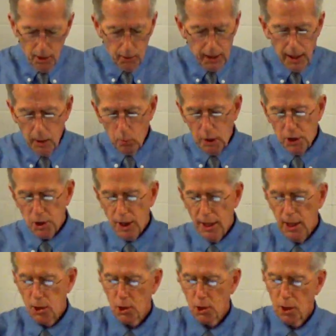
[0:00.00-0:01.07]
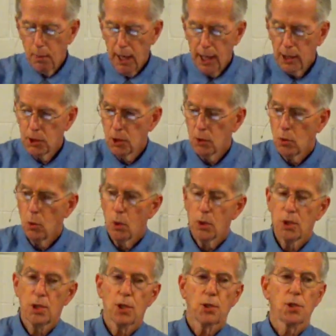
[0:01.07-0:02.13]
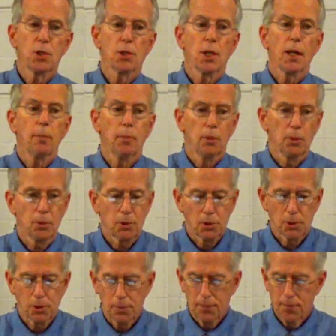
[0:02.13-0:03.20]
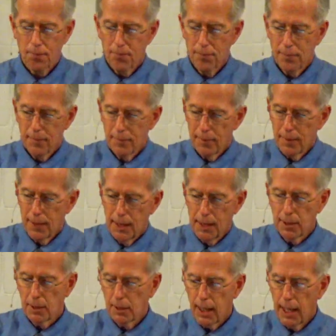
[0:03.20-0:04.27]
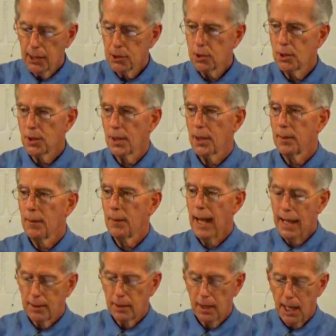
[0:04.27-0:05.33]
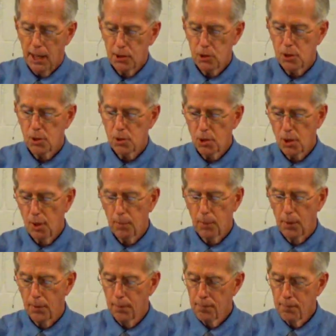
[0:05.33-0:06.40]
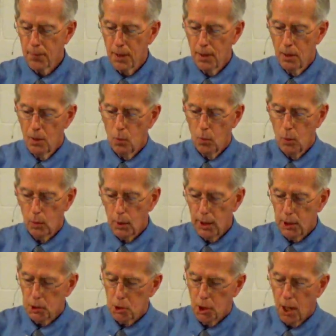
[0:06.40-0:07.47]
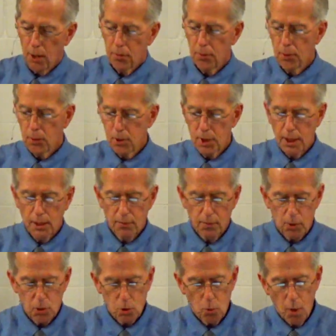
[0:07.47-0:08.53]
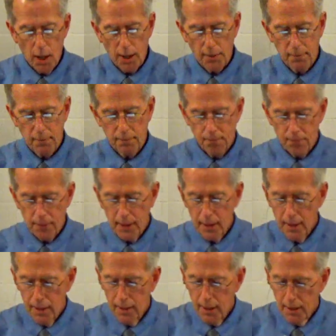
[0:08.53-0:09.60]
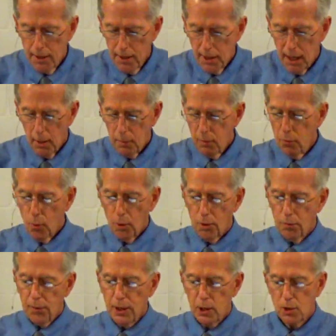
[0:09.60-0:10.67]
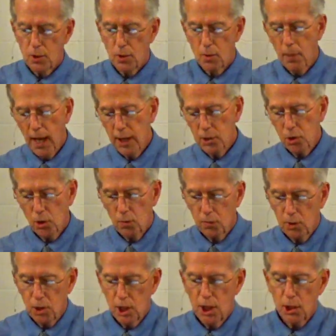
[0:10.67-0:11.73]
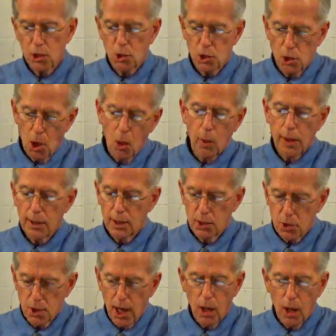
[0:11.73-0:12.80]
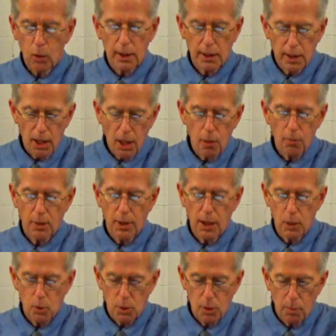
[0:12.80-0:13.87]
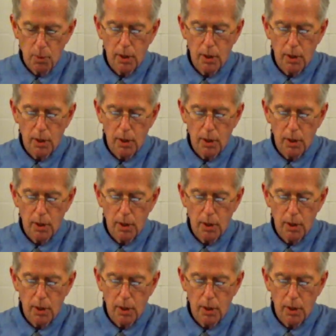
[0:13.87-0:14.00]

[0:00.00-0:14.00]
Now, again, we see his compassion towards his disciples in the last, uh, at the Last Supper. We read in John 13, verse 1. Now, before the feast of the Passover, Jesus, knowing that his hour had come that he would